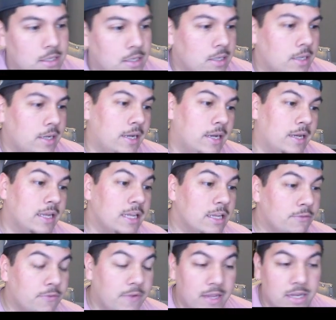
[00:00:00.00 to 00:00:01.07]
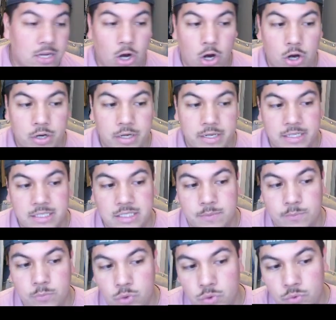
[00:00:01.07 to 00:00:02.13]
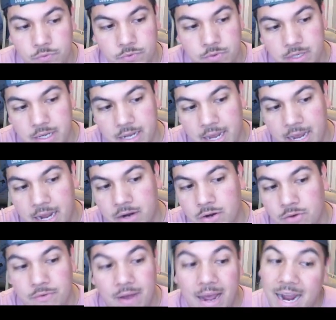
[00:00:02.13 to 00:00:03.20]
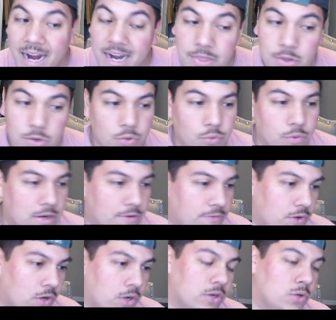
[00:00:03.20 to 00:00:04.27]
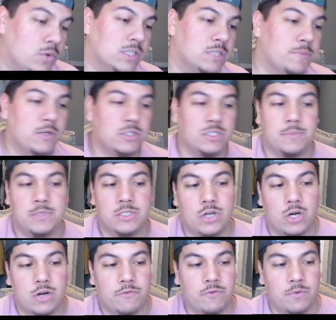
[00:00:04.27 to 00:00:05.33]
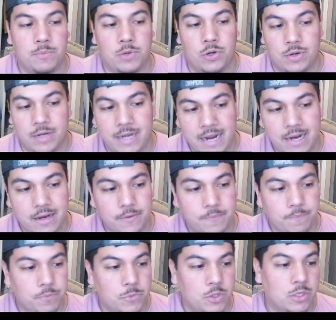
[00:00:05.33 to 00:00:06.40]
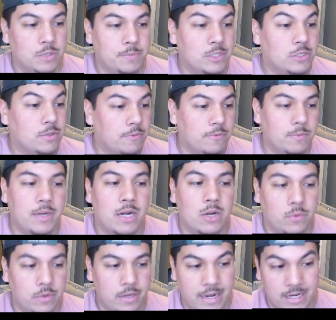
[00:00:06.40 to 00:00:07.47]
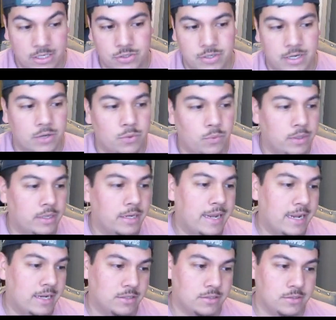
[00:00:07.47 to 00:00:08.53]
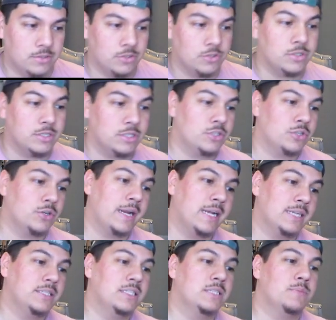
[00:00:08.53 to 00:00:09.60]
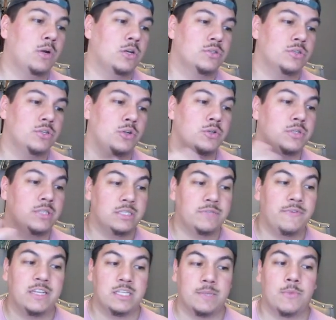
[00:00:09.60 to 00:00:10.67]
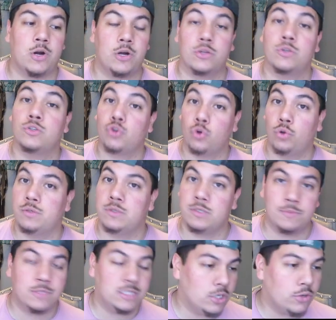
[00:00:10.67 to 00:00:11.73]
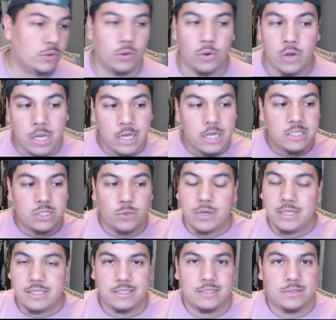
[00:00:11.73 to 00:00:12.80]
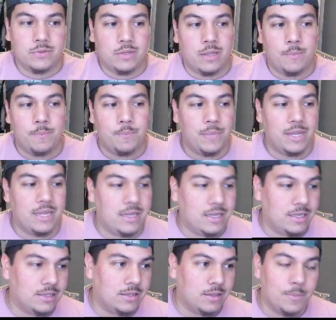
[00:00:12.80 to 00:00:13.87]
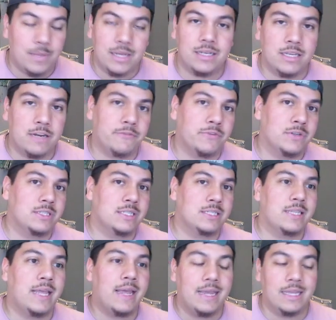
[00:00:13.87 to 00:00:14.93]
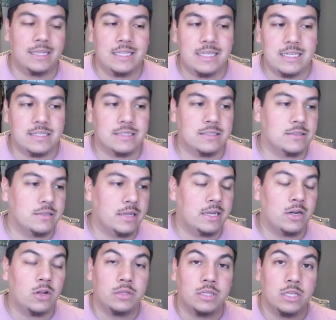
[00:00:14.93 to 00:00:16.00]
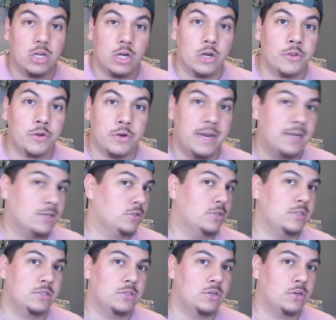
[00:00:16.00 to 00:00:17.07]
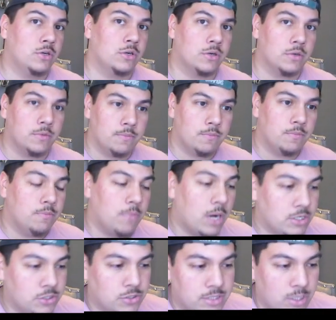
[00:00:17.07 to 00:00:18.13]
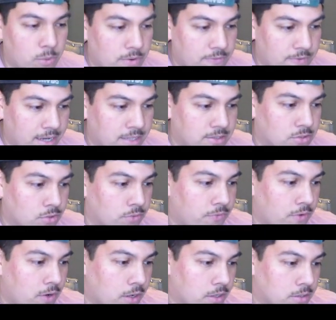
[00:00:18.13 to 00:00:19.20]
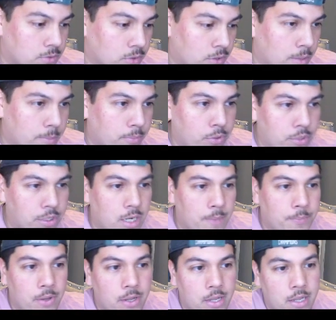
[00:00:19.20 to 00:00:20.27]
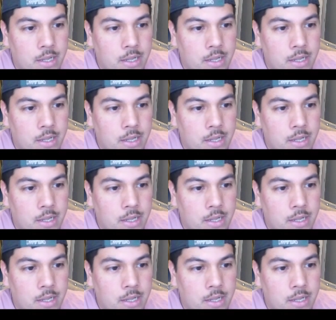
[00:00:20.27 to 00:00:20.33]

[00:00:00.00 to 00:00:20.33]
Uh, if a card is moved out of either graveyard, you can special summon this card from your deck. You can special summon from your deck one extra deck, one exorcist or Xyz monster using this face up card you control as a material. So what is the main, the main difference is that Elise and all the other Exosister monsters that we've gotten so far, let's go ahead and pull it up.